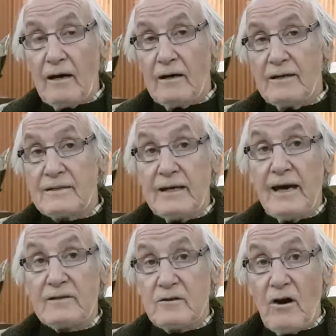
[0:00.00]
is
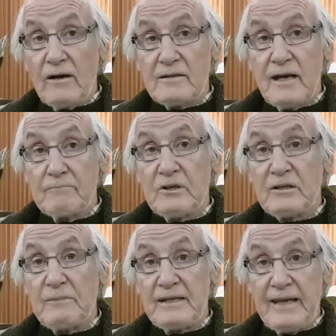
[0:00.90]
against God is going
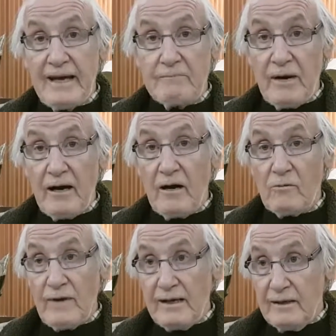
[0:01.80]
to be dead
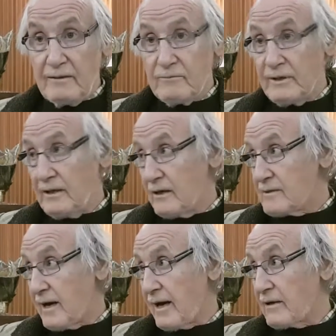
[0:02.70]
already when he does
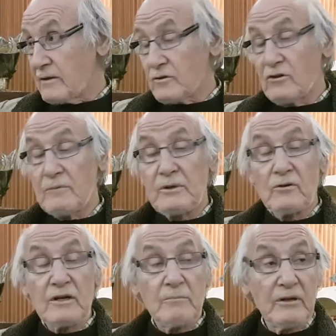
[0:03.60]
that. It's going to be
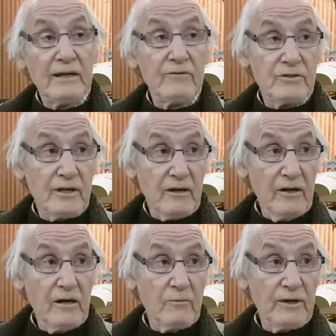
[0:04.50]
only believers that are
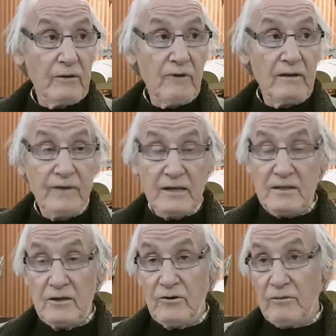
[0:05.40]
here when he renovates
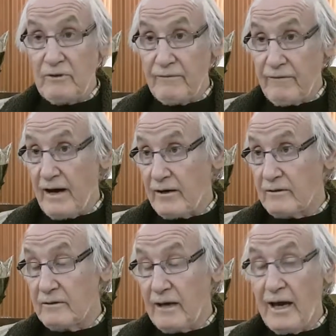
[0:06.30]
the earth with
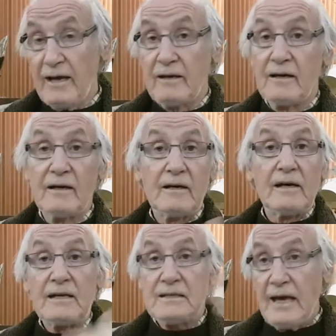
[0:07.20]
fire. And
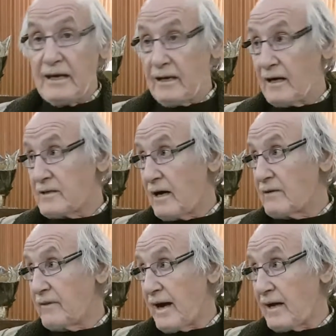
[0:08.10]
he's taking us out
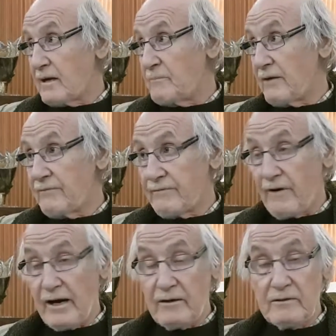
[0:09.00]
of that, above the
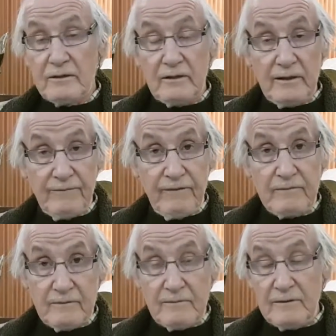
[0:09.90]
fire, till
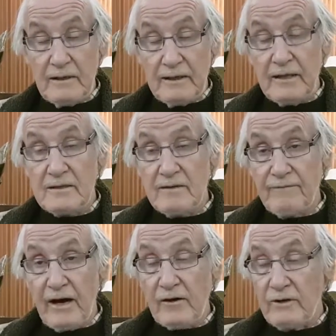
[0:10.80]
he does the
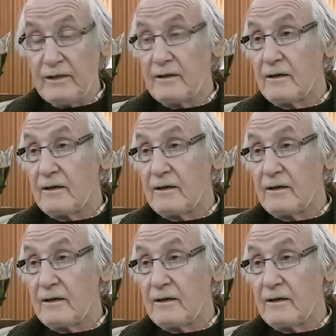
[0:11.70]
firing.